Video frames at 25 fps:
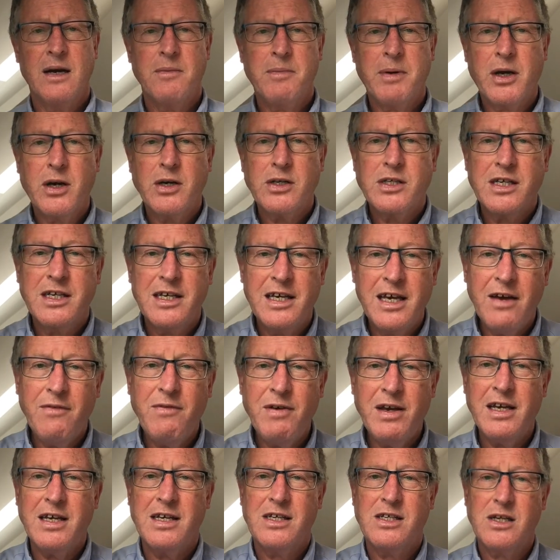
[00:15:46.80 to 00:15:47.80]
Because
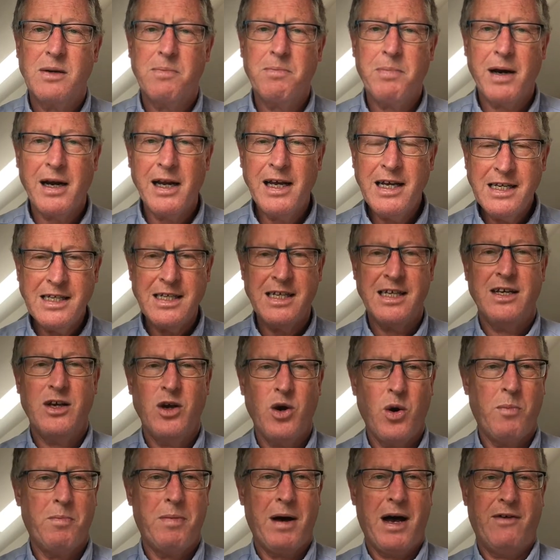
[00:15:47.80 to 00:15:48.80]
giving is depleting
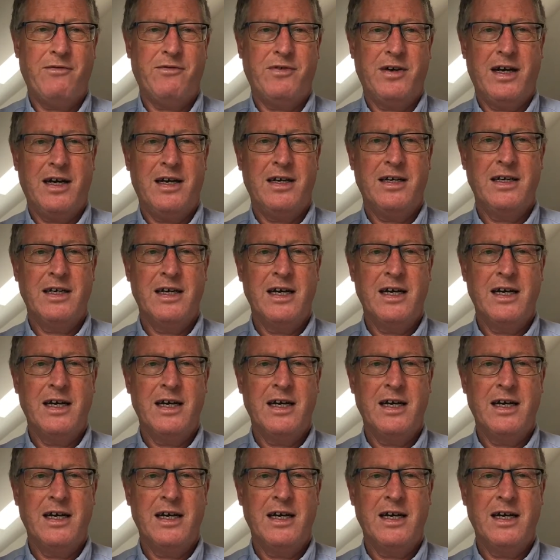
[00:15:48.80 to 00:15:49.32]
your buffer,